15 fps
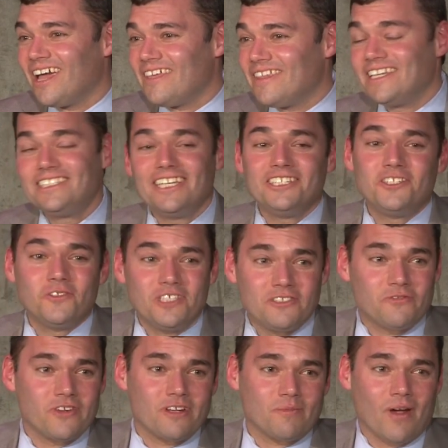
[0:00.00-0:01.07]
They did do
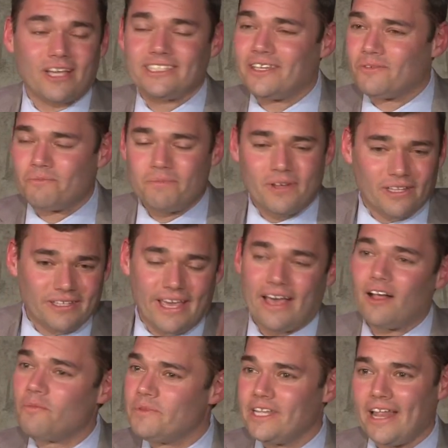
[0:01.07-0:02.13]
these freedom rides. They got the
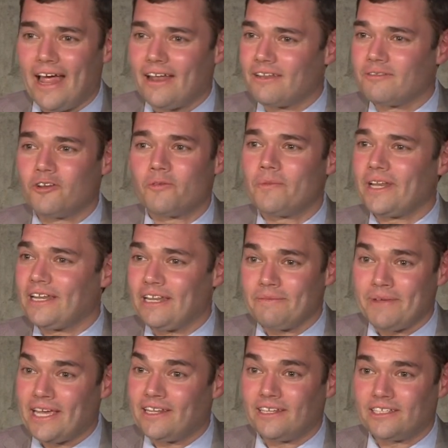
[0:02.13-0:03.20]
hell beat out nobody
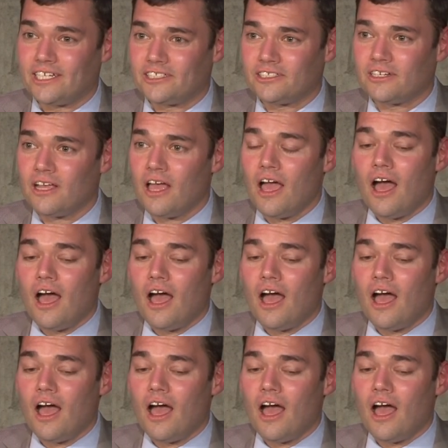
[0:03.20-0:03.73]
paid any attention.